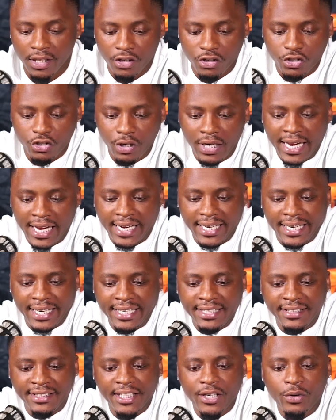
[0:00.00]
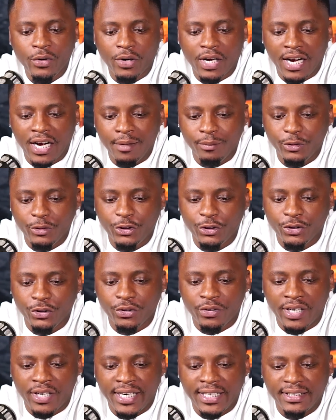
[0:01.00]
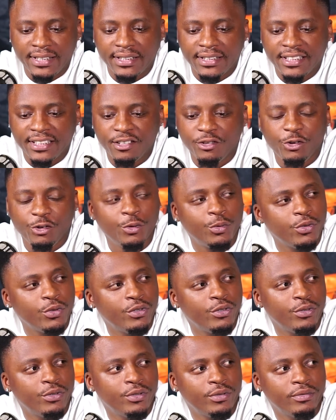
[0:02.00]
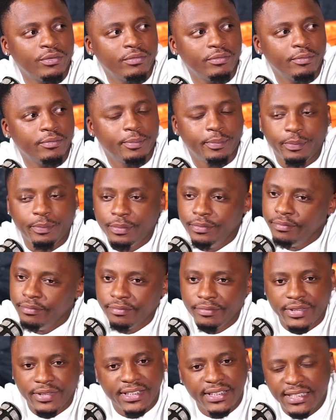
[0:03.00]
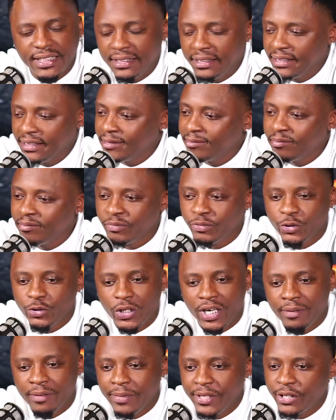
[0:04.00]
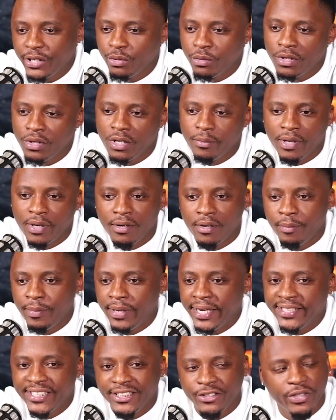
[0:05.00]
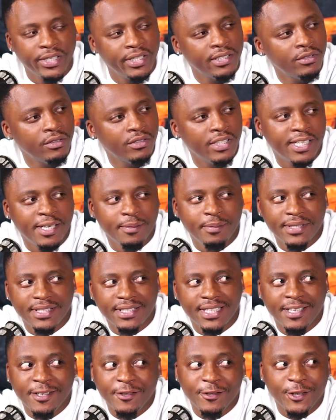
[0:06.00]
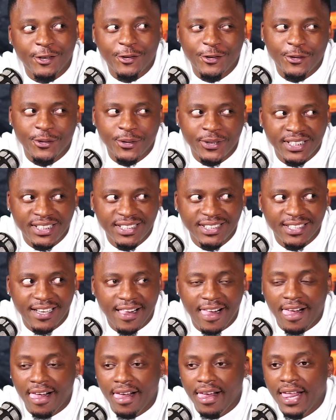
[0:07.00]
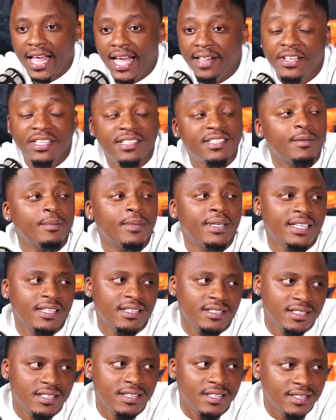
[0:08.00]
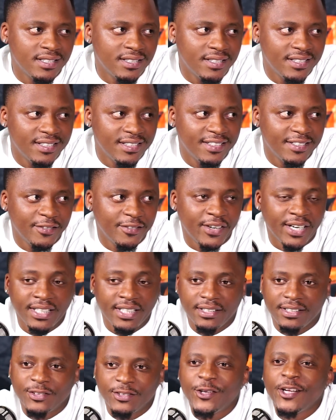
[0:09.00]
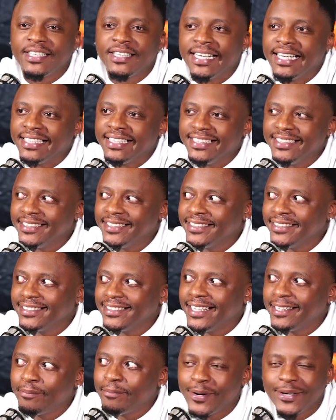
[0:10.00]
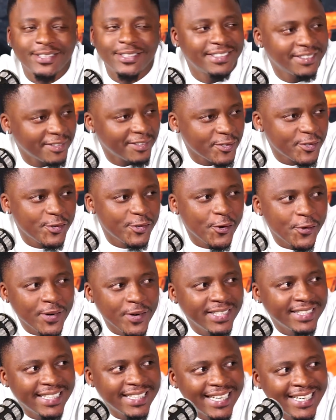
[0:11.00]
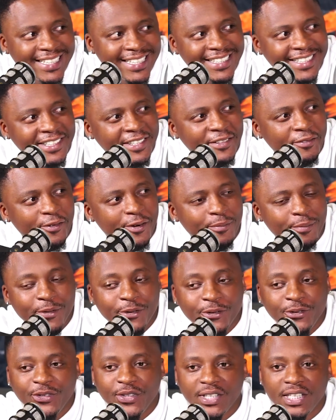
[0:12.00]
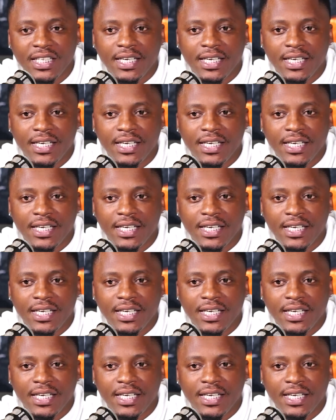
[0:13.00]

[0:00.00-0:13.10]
So like an idea will come to you, right? And then you sit and try and make it work, blah, blah, blah. And then you end up deciding not to do it. And then somebody else does it, right? It's not that person has stolen the idea from you.